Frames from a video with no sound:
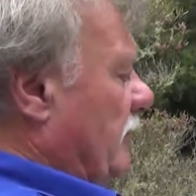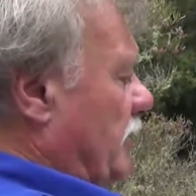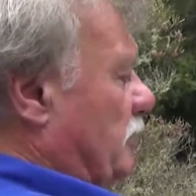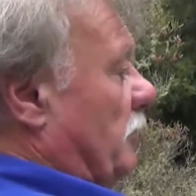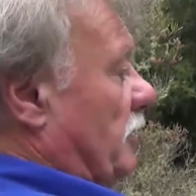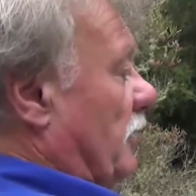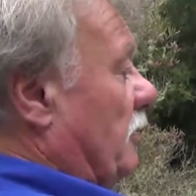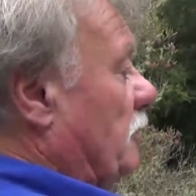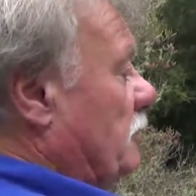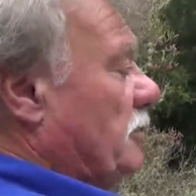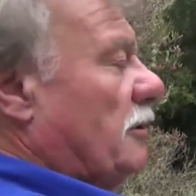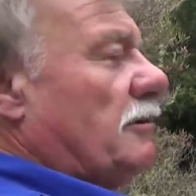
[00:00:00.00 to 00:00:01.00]
That's what the
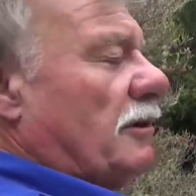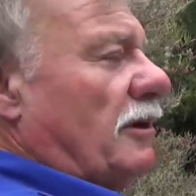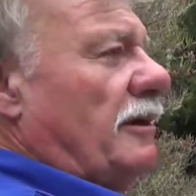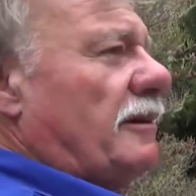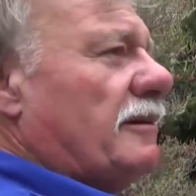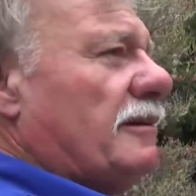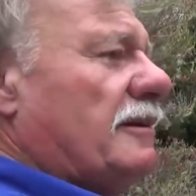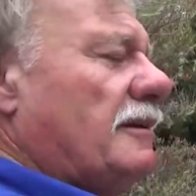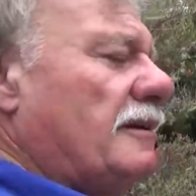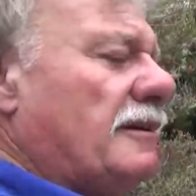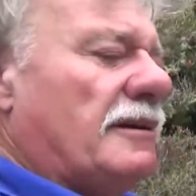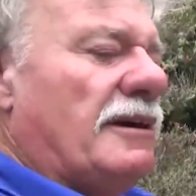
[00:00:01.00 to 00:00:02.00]
hills look like.
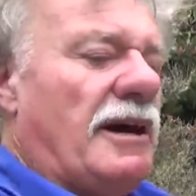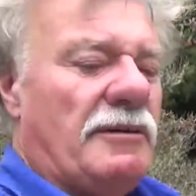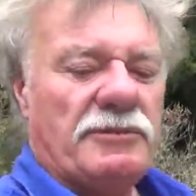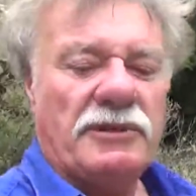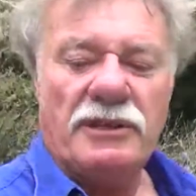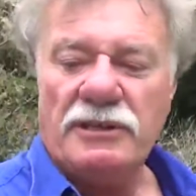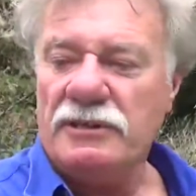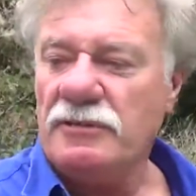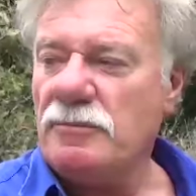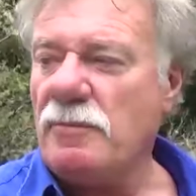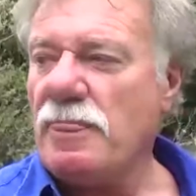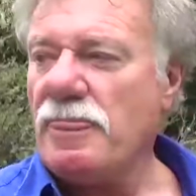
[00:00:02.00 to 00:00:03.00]
After the
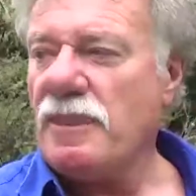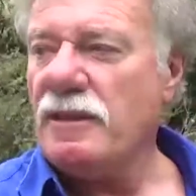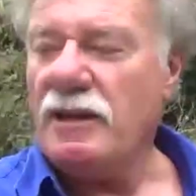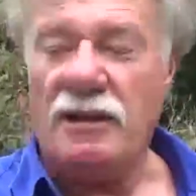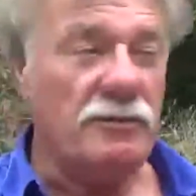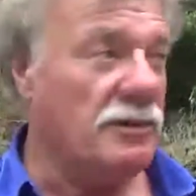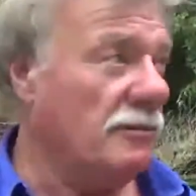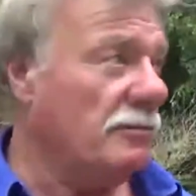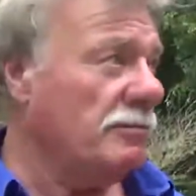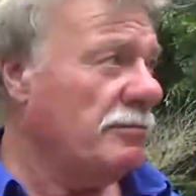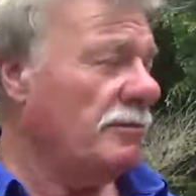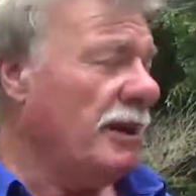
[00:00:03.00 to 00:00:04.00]

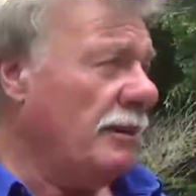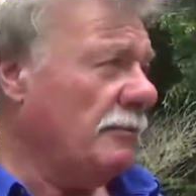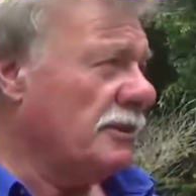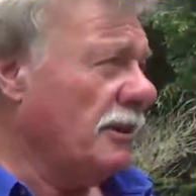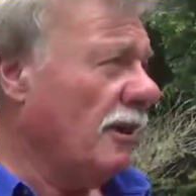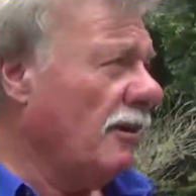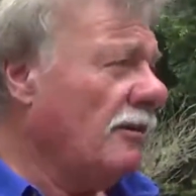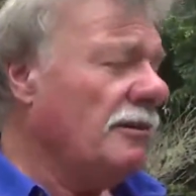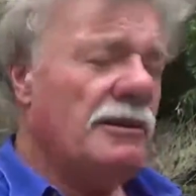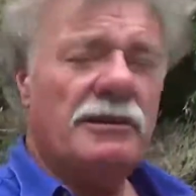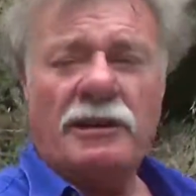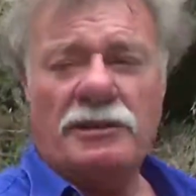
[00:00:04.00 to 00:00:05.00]
land was
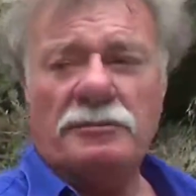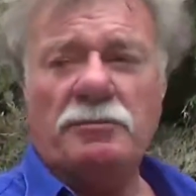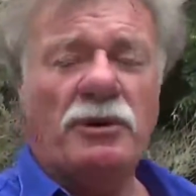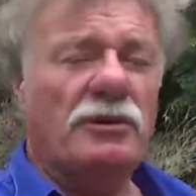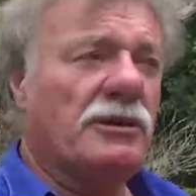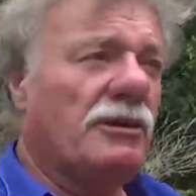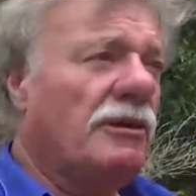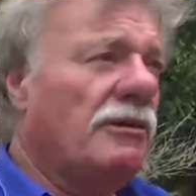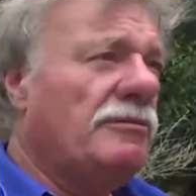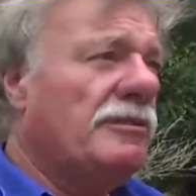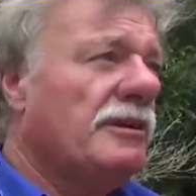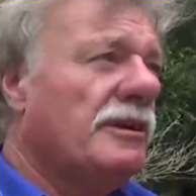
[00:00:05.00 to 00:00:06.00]
logged, they just burnt it
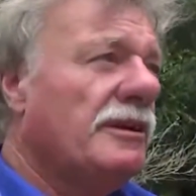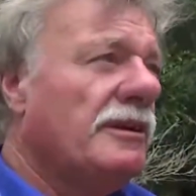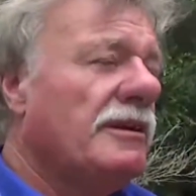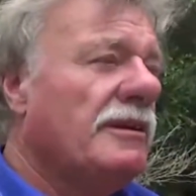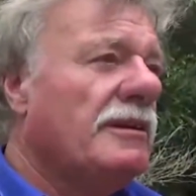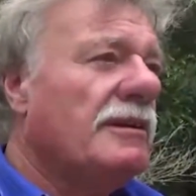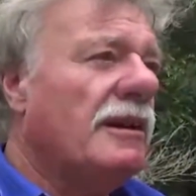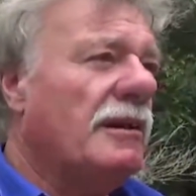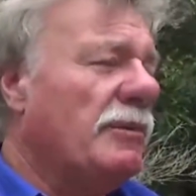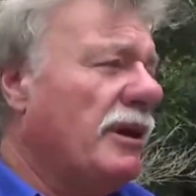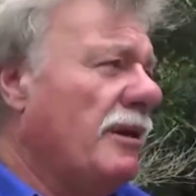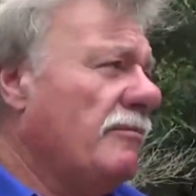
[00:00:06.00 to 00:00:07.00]
off,
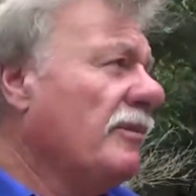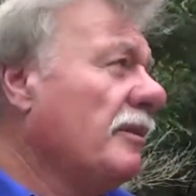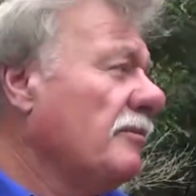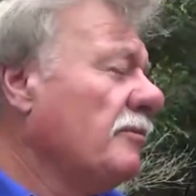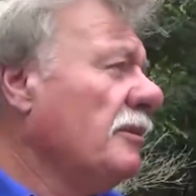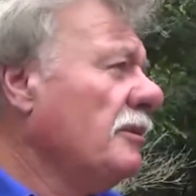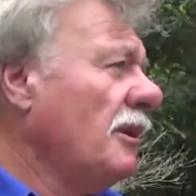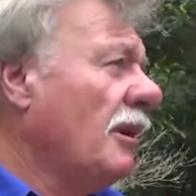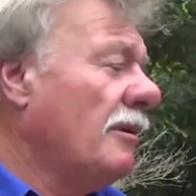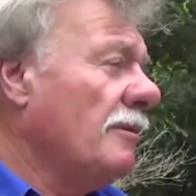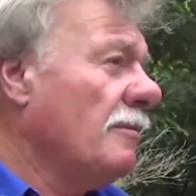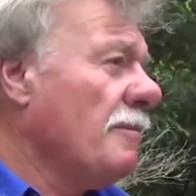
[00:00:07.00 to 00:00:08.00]
and it became very
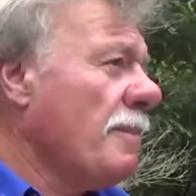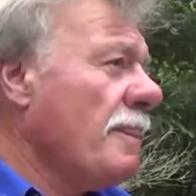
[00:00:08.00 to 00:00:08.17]
fertile.